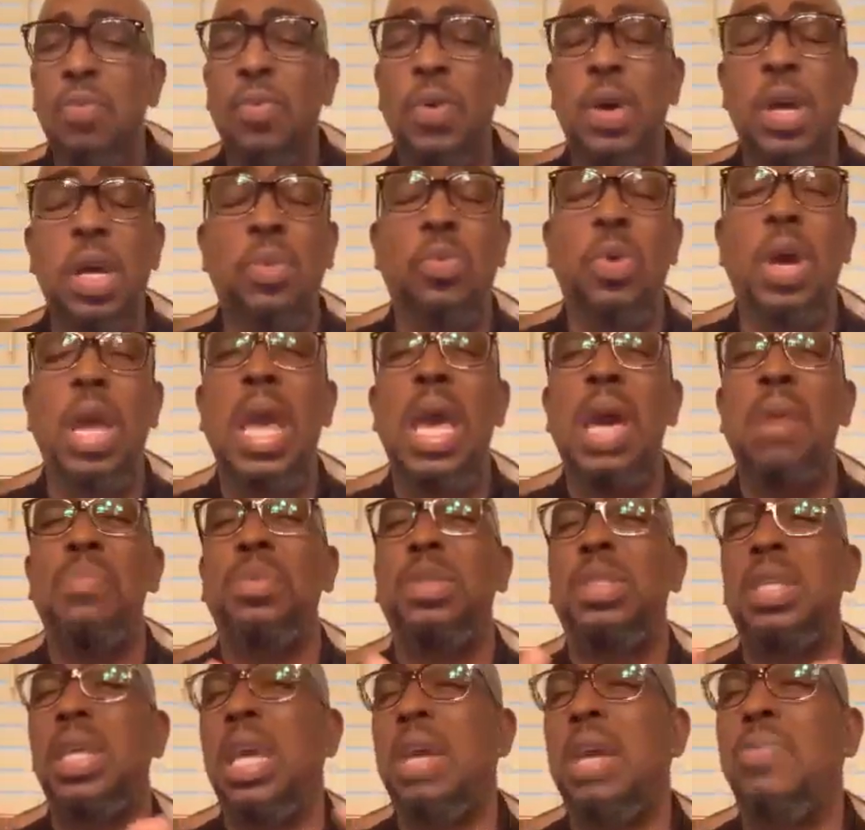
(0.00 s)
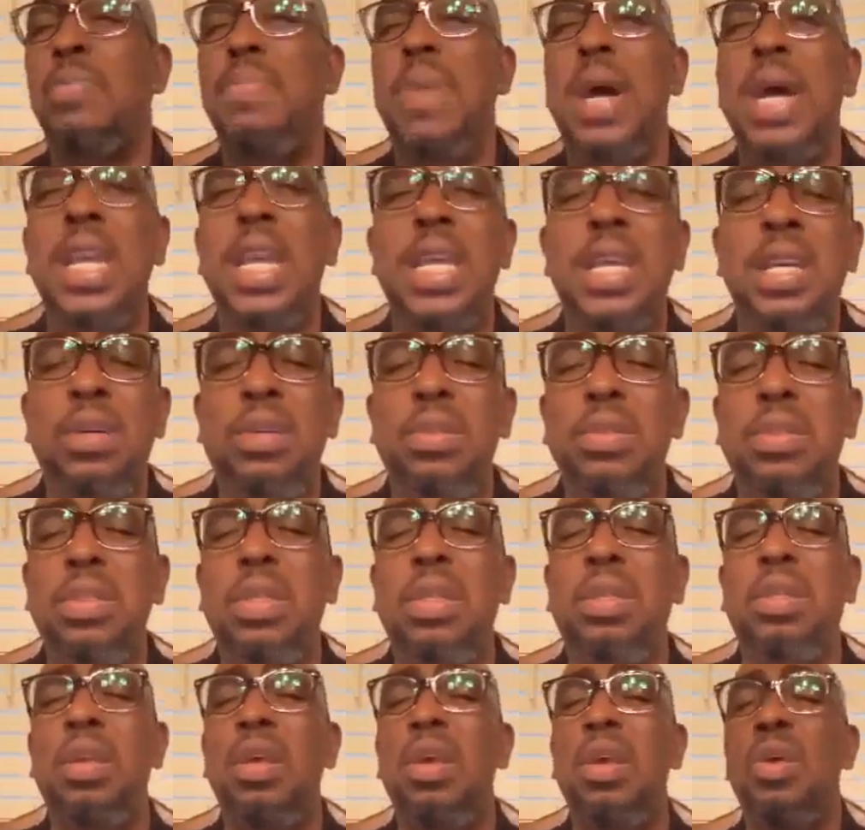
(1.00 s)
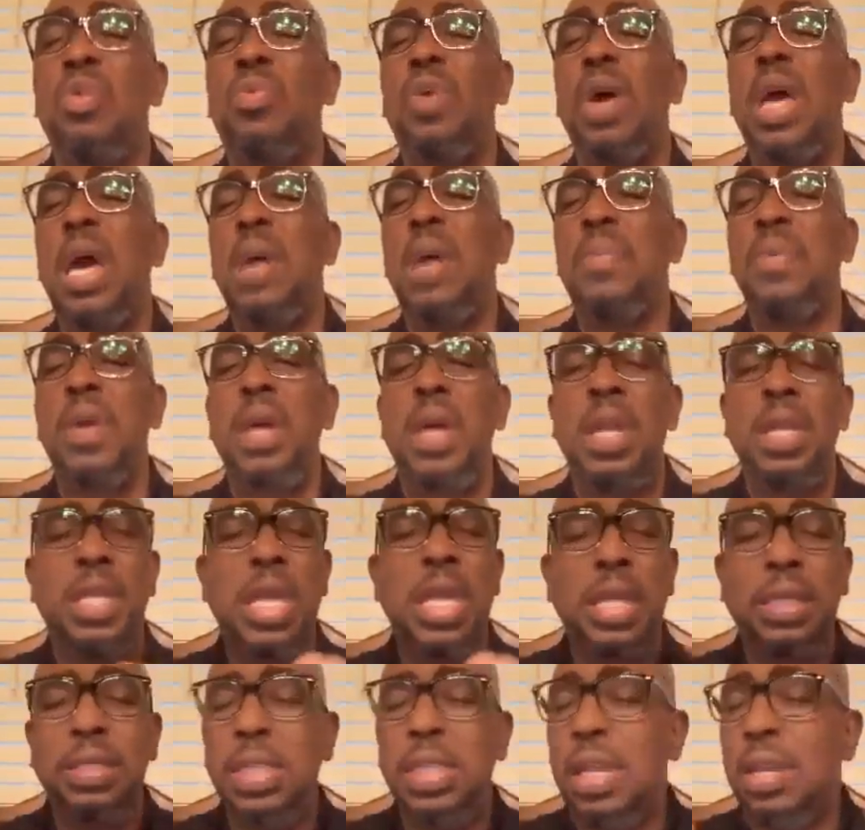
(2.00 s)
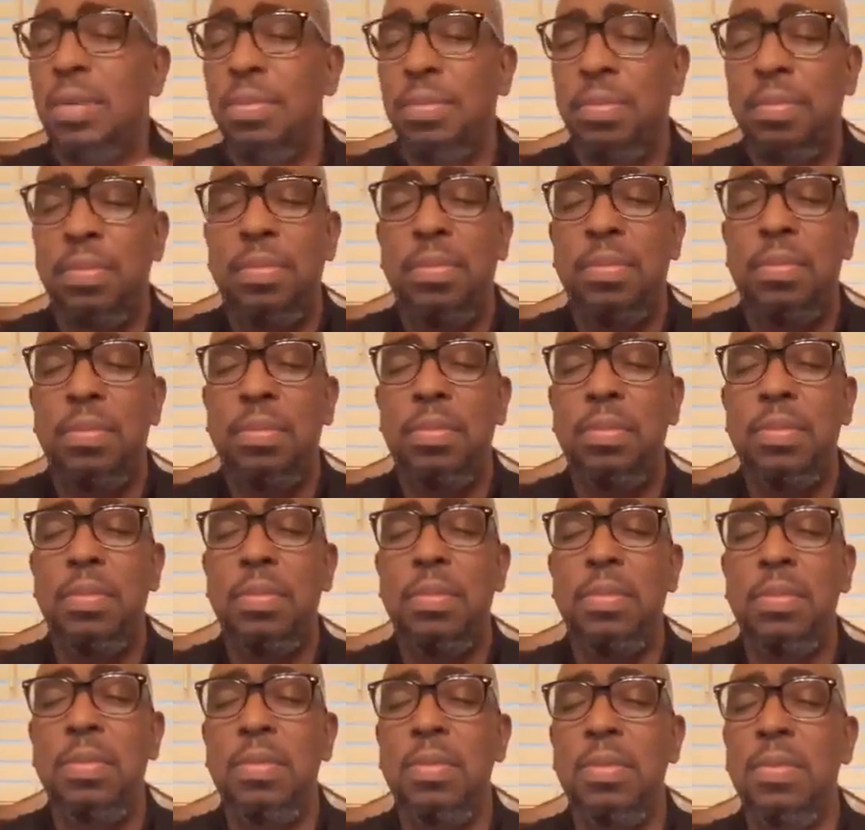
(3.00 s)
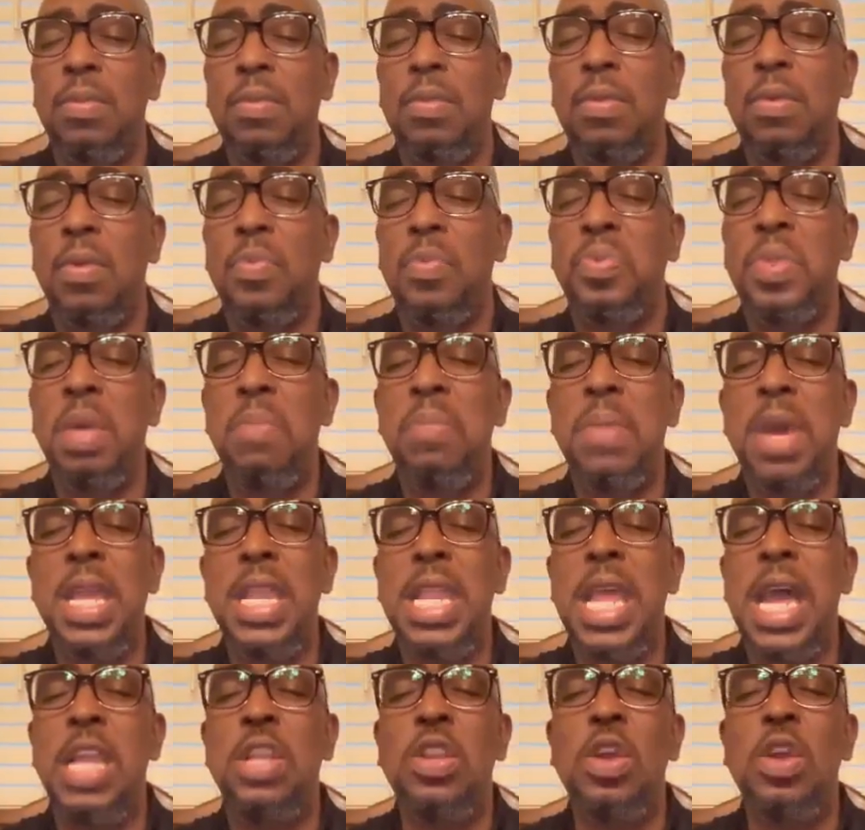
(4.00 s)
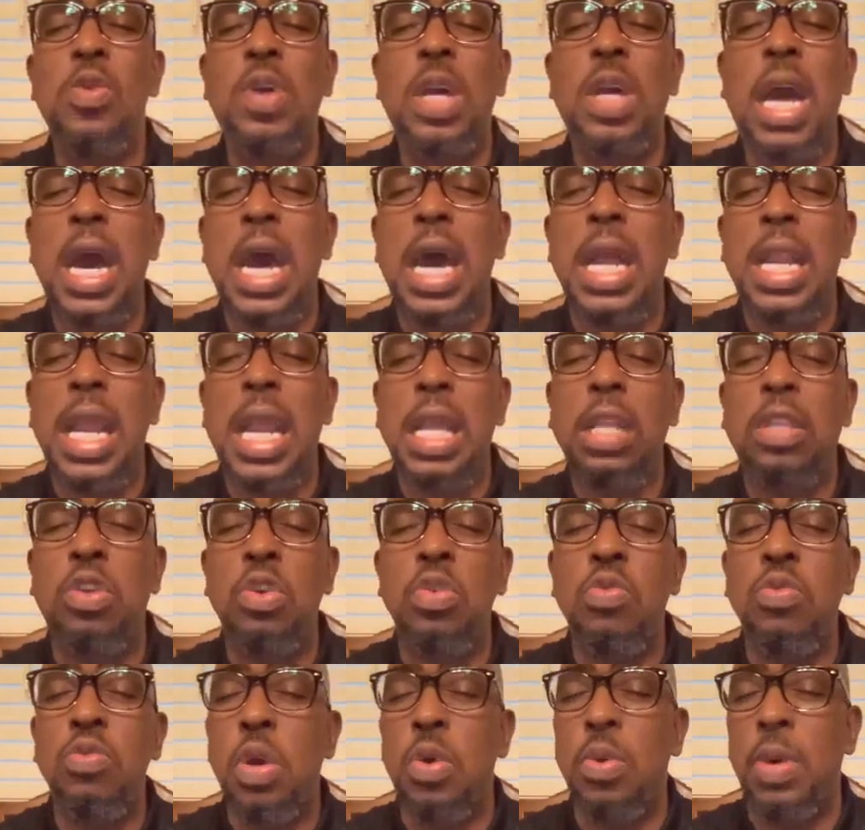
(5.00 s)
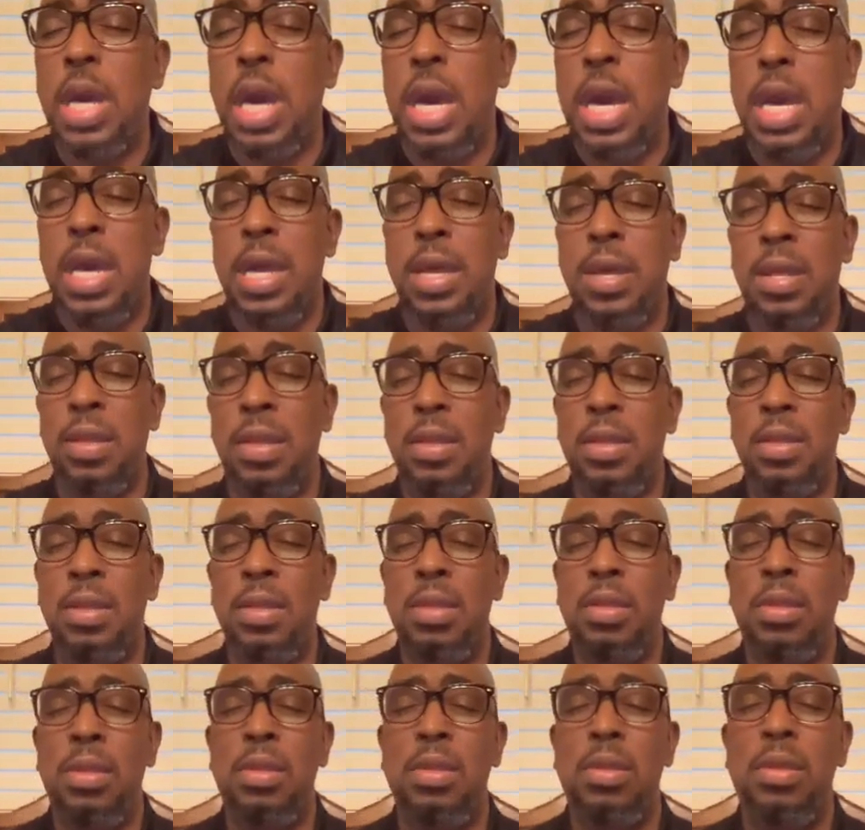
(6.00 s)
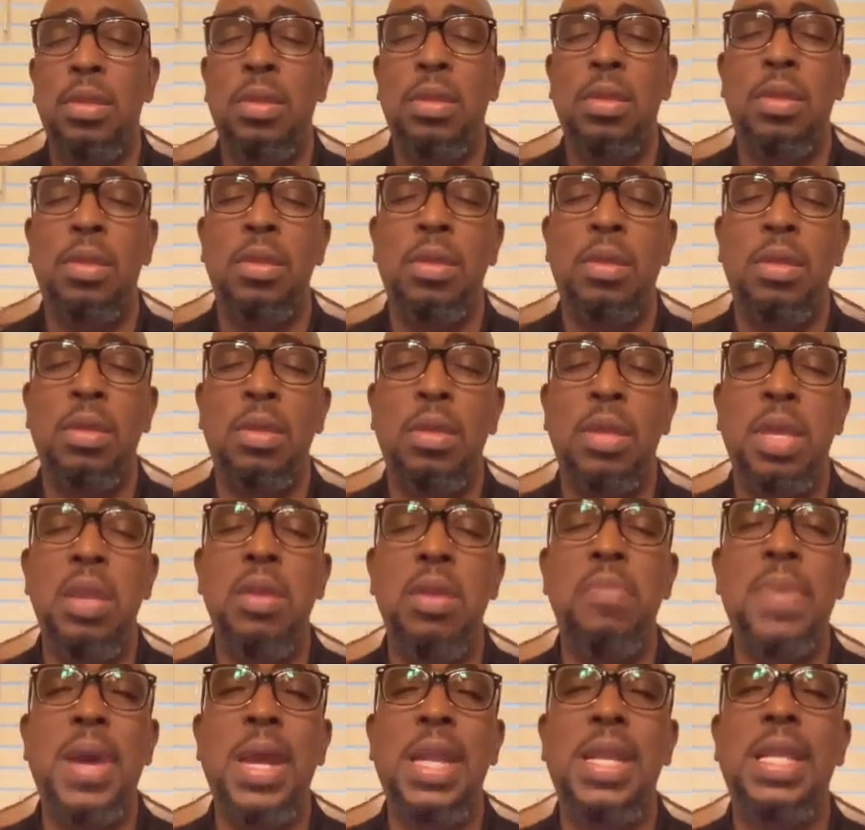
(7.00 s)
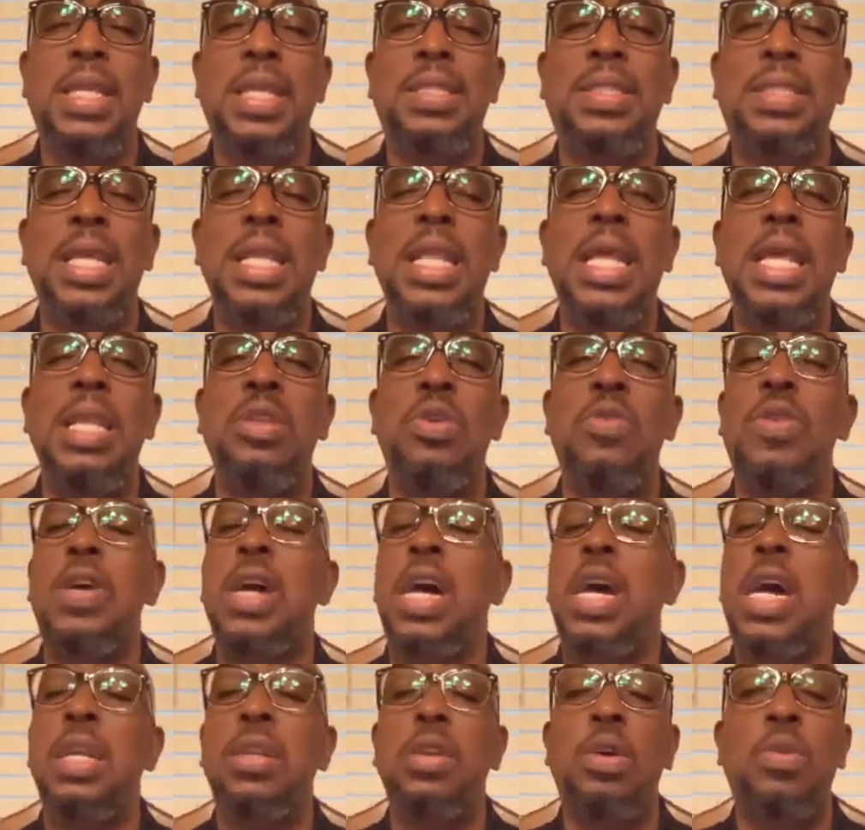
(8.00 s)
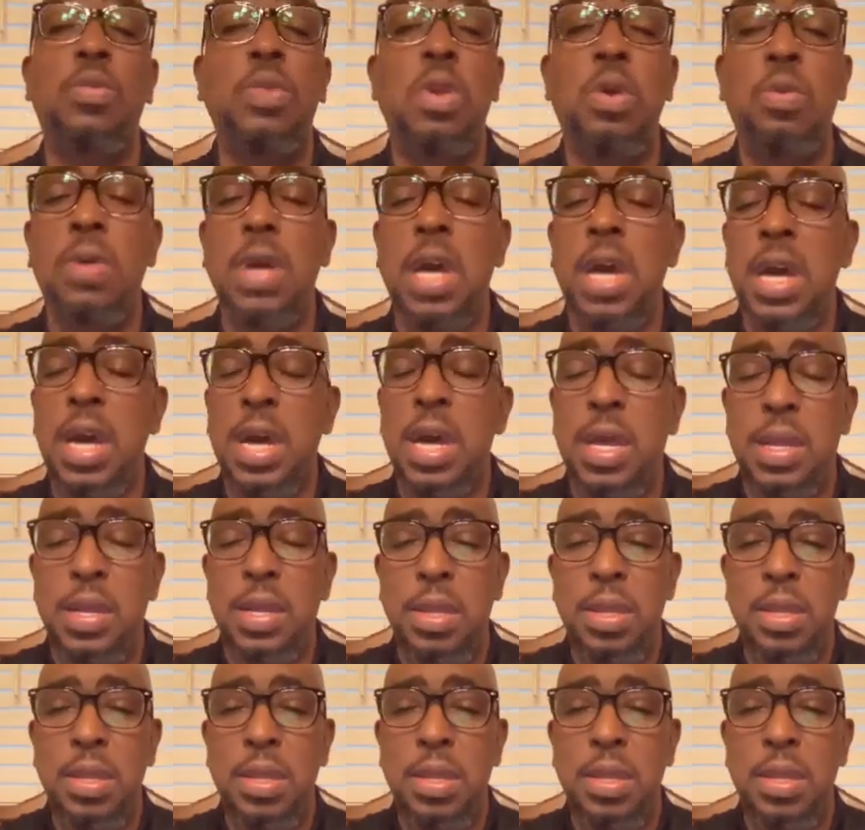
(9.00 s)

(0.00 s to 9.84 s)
what what happened to everybody else, and what happened? That's them. They may not know God like you know God. Everybody that say they know God don't know God.